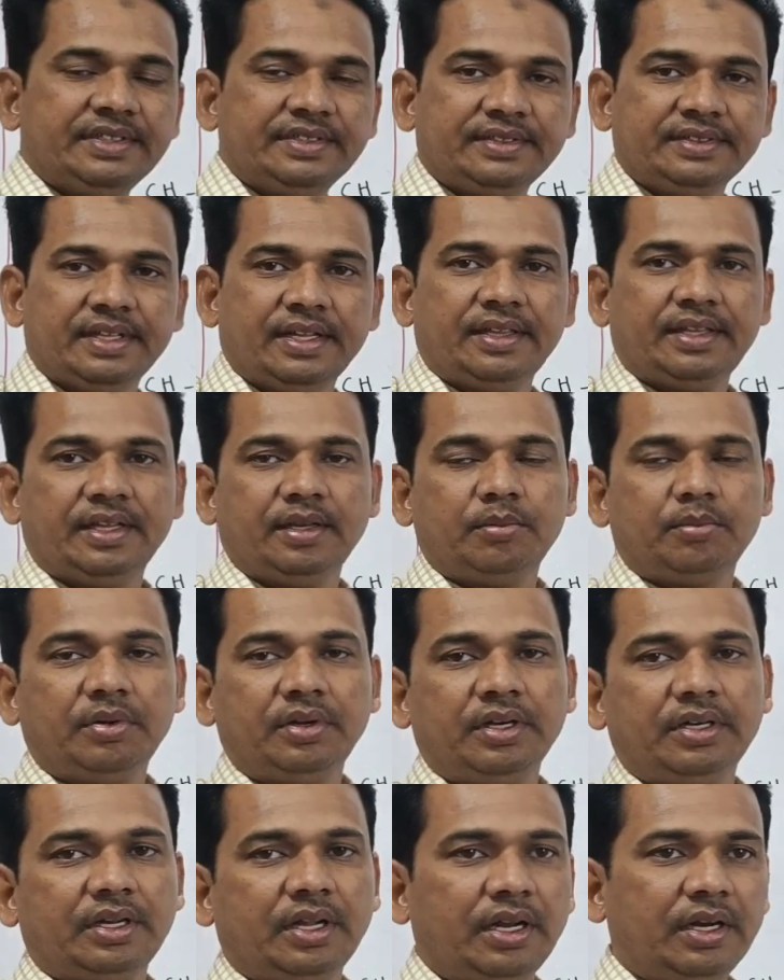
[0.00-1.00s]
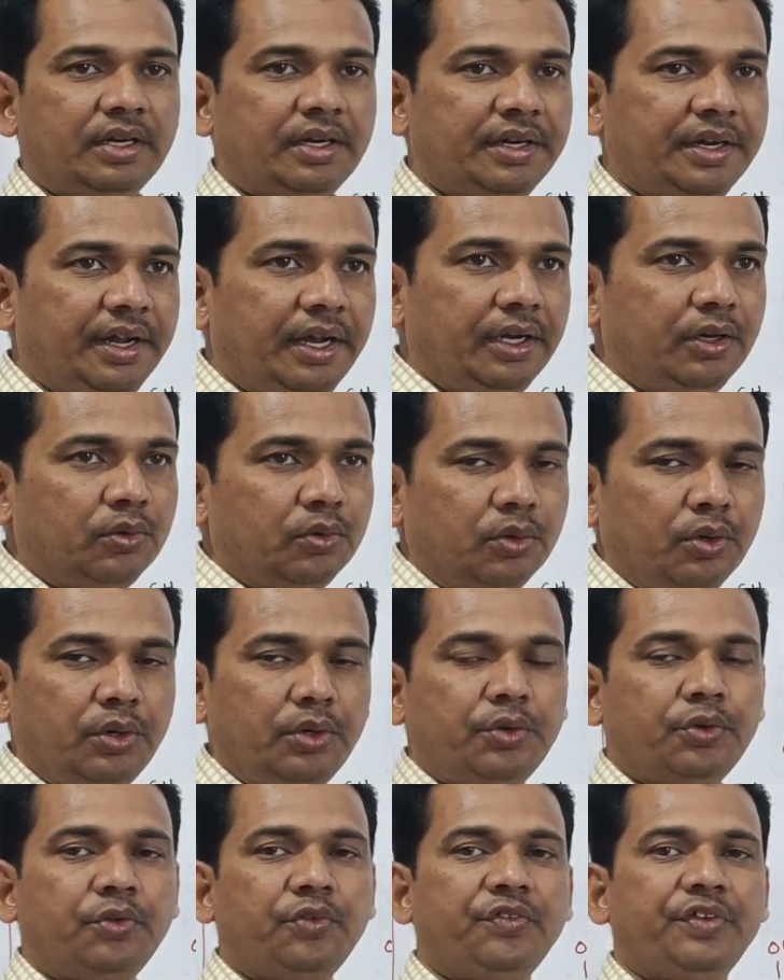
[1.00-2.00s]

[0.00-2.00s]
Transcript: is nothing but, already I told you,